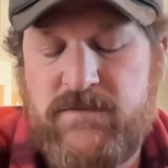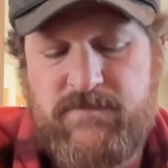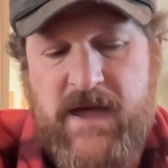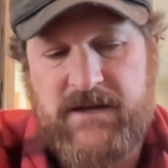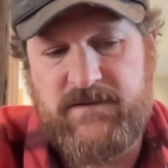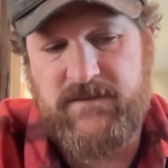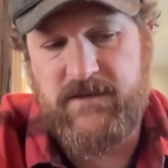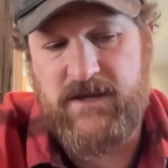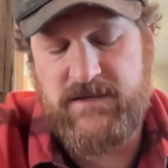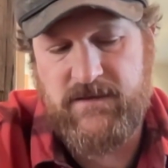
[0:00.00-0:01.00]
back to
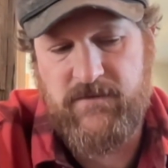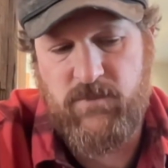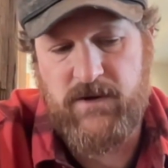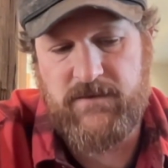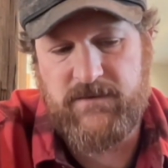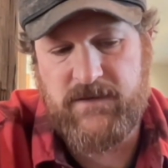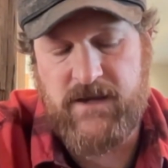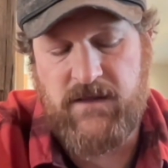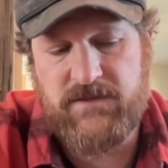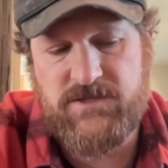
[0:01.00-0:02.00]
the idea of what the
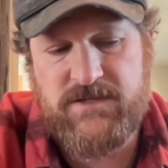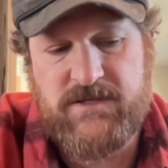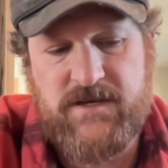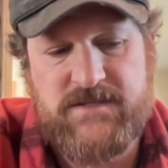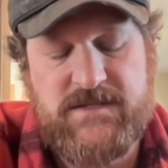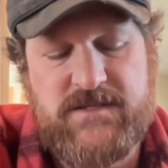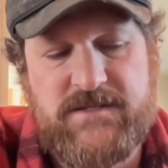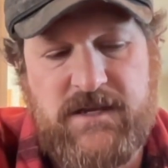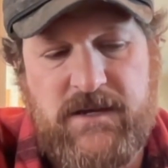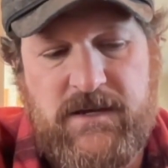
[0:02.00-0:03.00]
collagen does
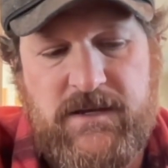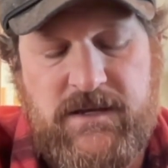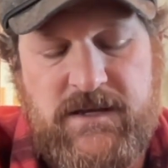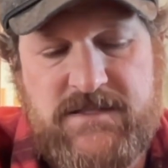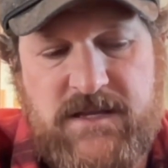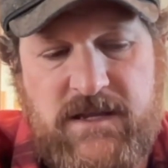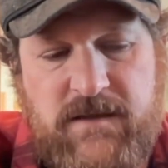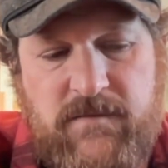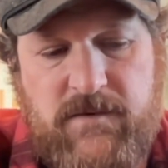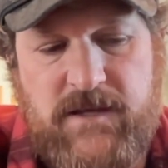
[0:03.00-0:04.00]
is, it's
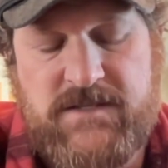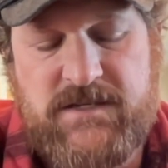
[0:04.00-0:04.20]
a